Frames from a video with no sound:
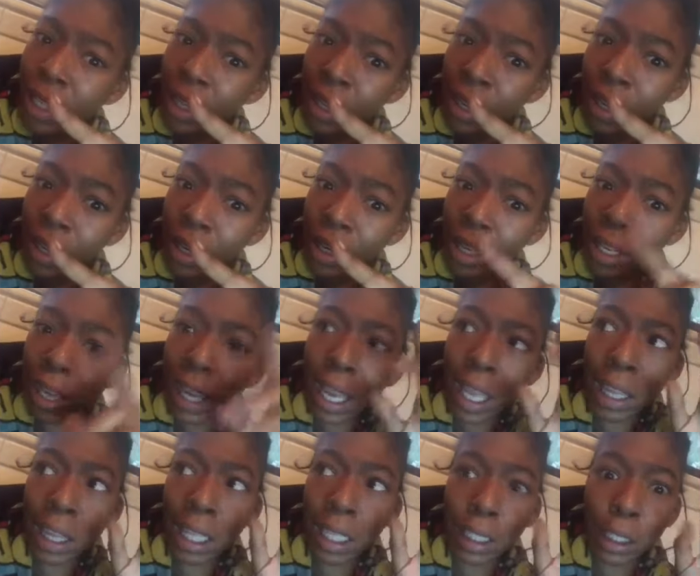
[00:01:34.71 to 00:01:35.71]
year
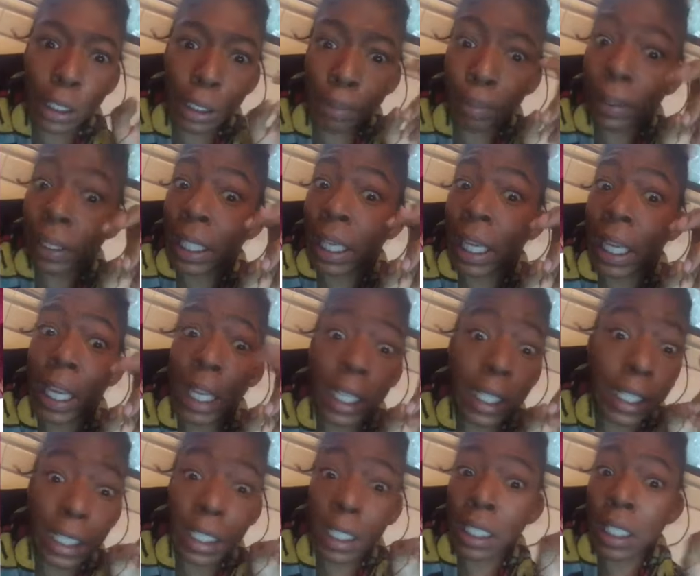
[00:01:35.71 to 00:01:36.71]
and they just
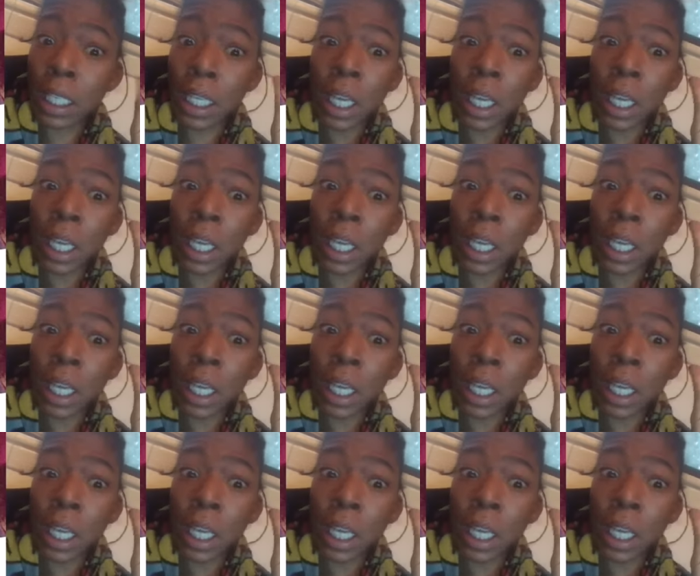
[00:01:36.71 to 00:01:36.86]
planned, and